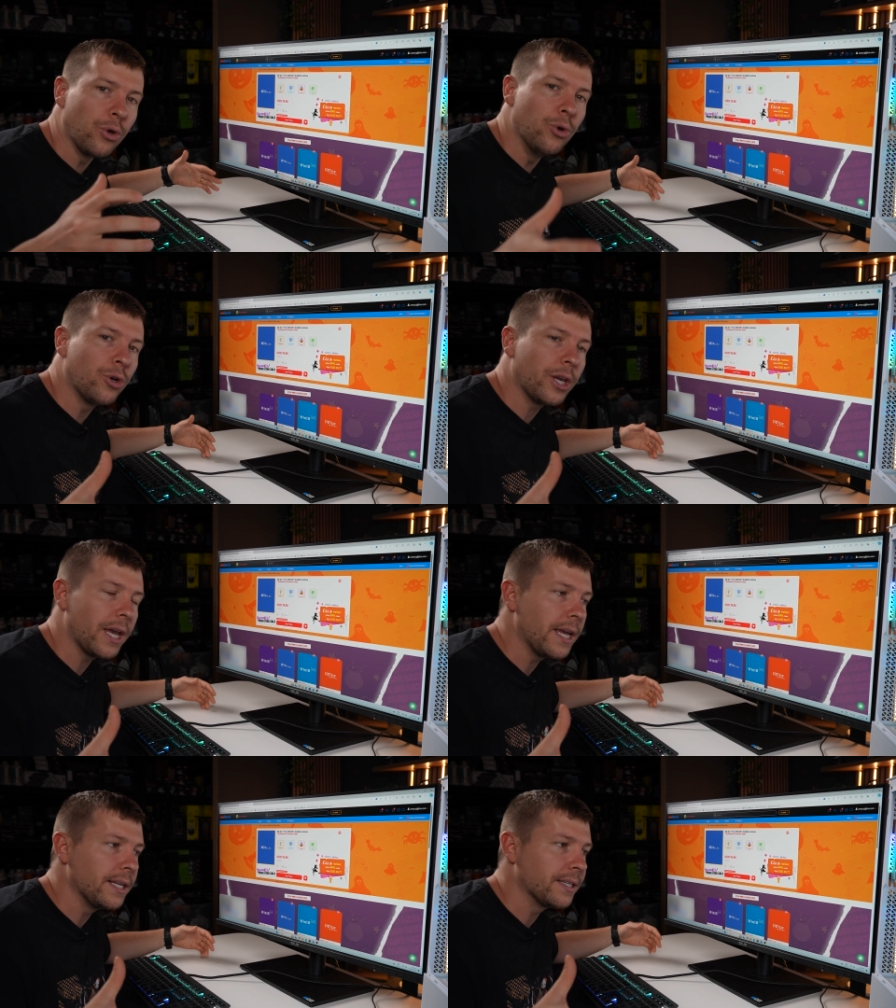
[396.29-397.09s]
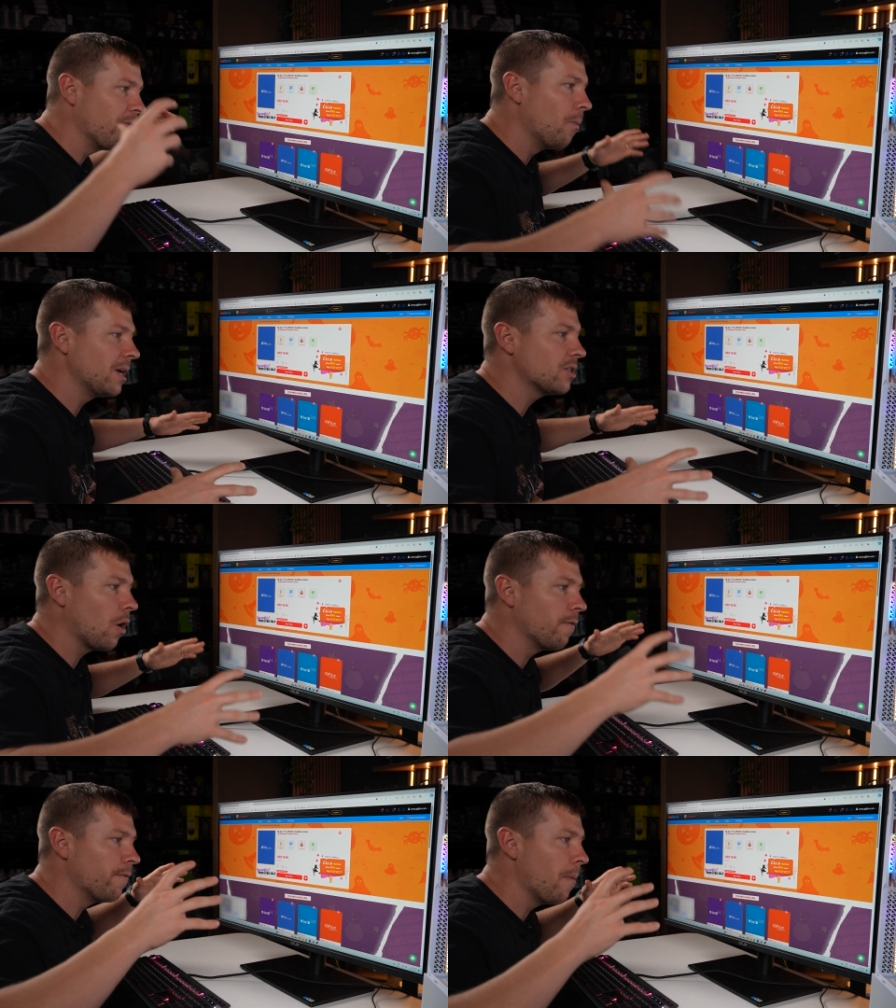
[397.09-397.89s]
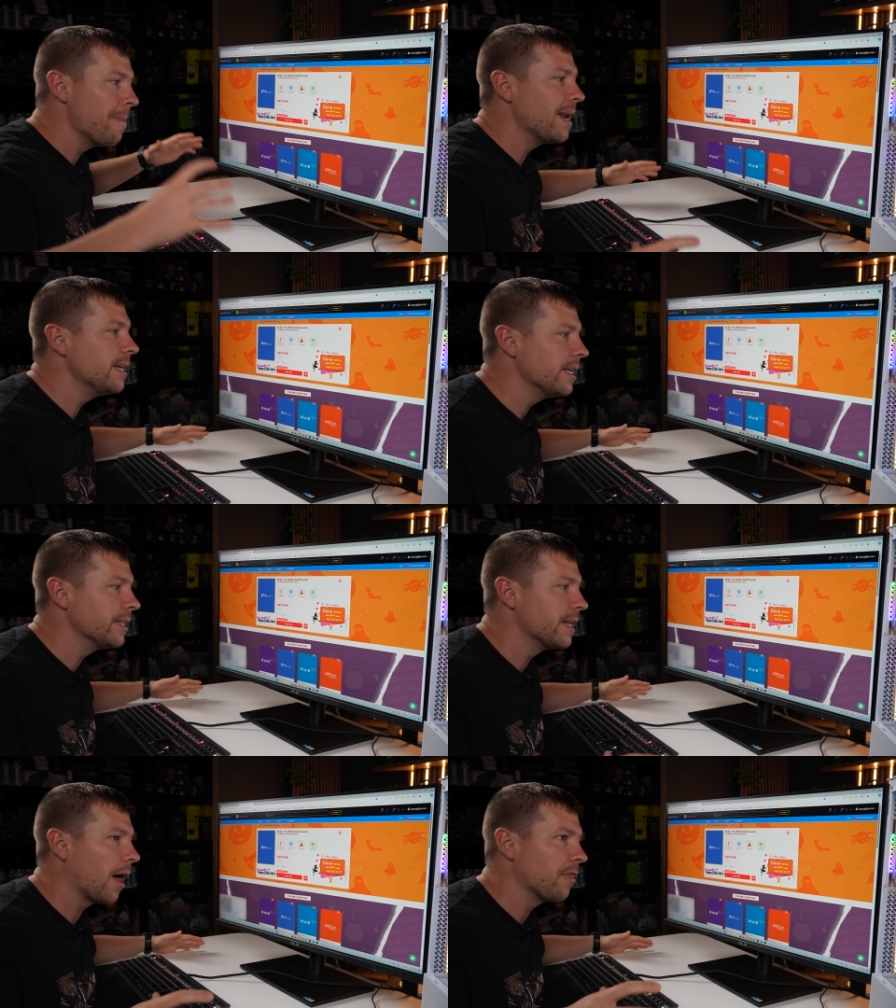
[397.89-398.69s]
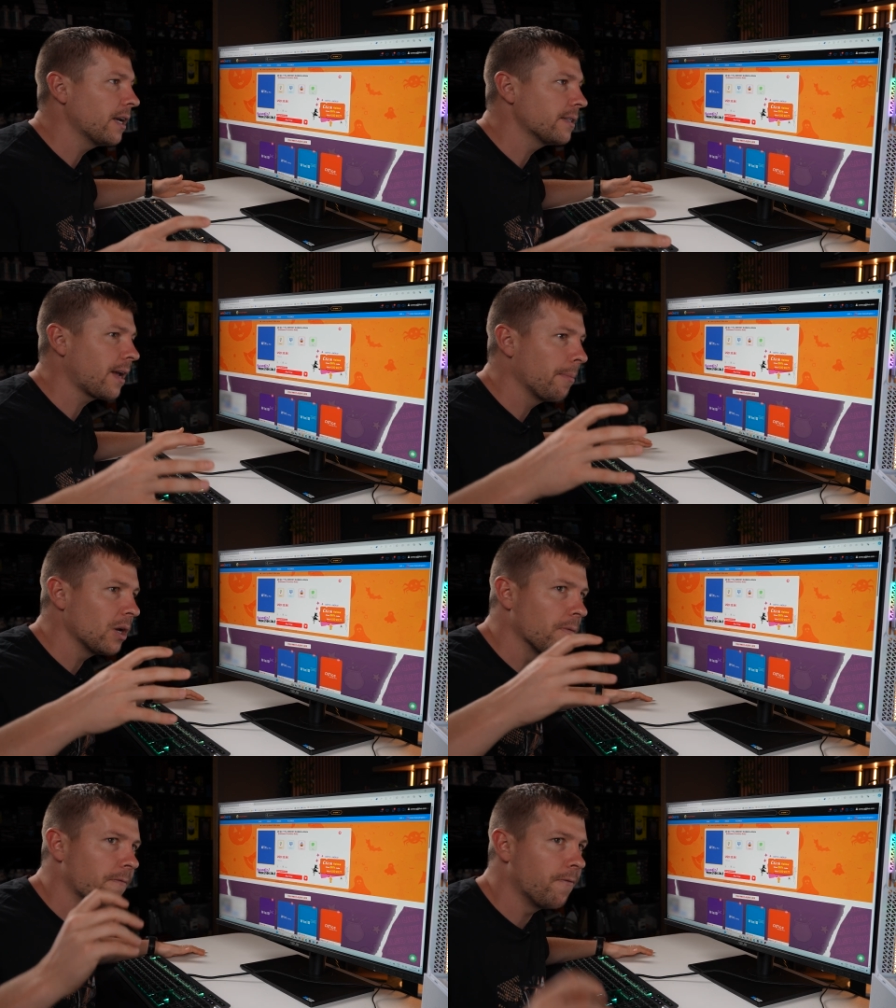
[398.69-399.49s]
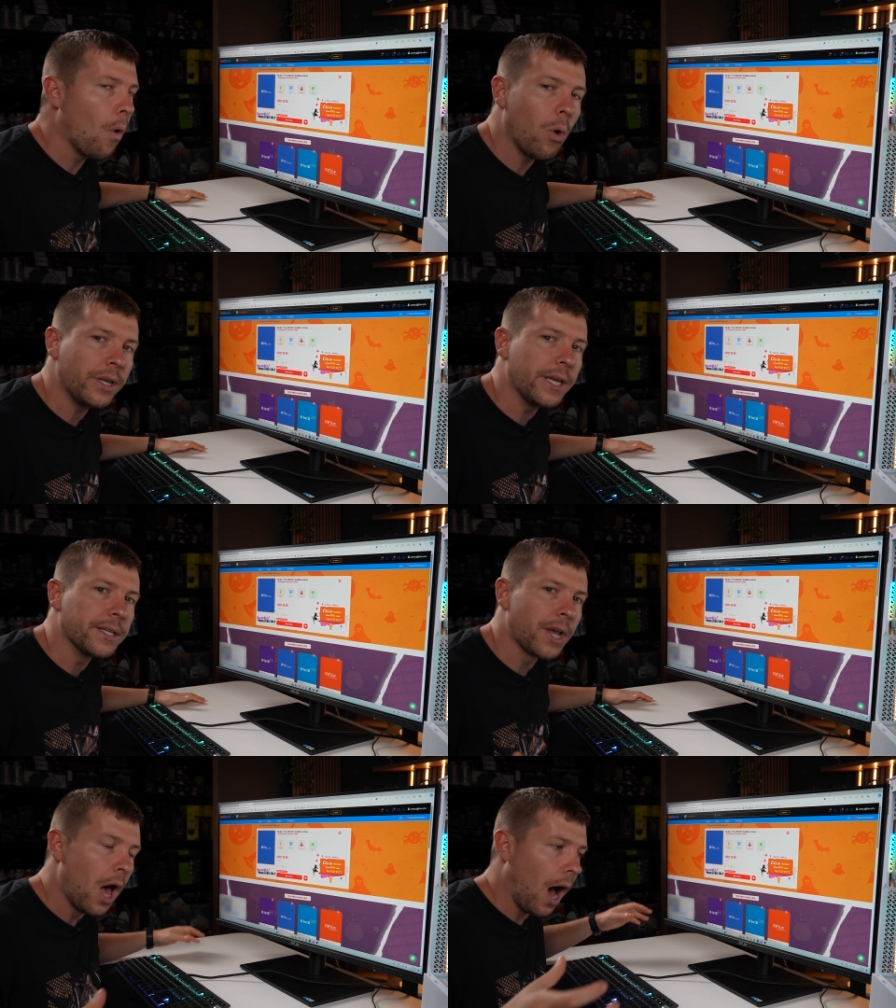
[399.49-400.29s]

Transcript: WhoKeys for myself for many years now. I think it's coming on four years.